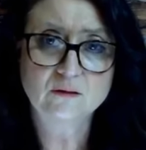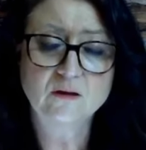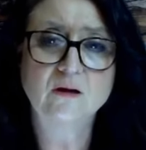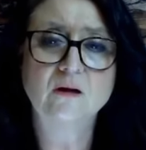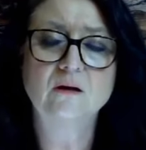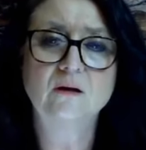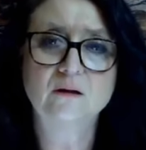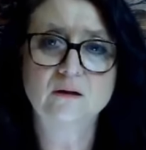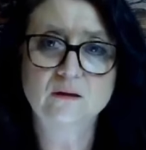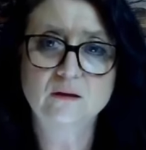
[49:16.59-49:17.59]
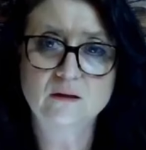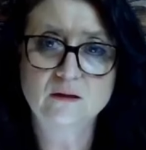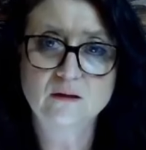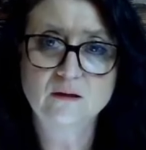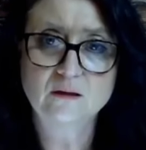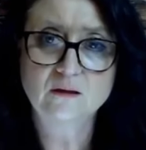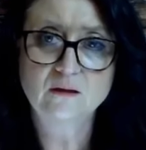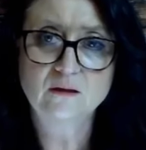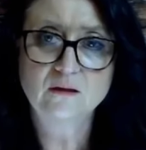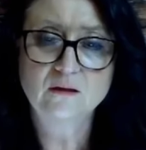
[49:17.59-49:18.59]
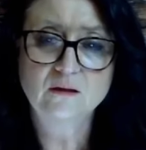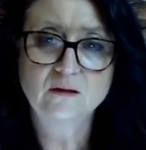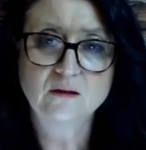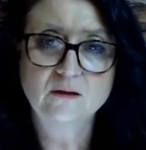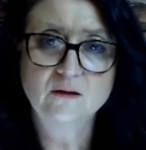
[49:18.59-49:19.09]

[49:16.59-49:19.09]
This person isn't speaking.